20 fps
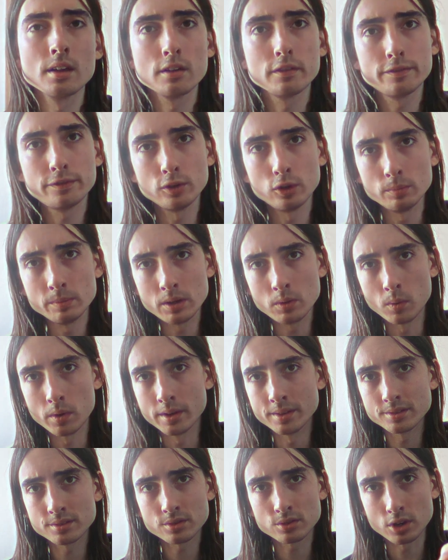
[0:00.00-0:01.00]
fool me
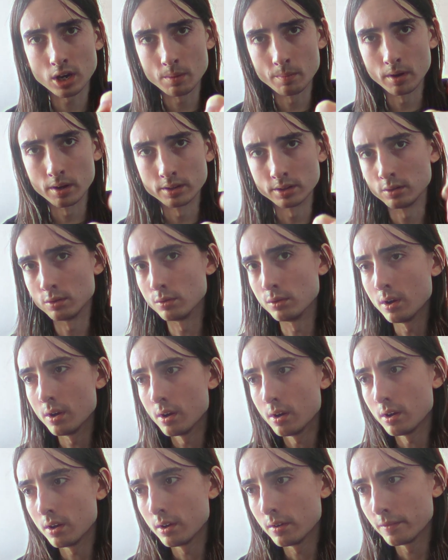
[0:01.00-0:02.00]
once, shame on you,
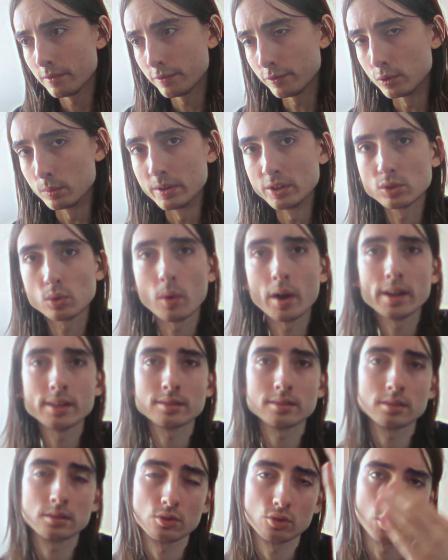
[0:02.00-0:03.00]
fool me
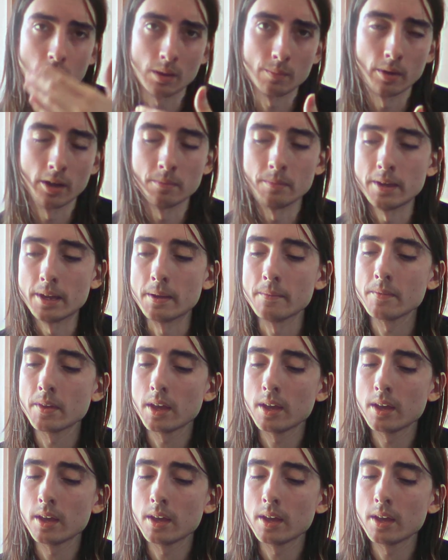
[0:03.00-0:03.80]
twice, shame on me.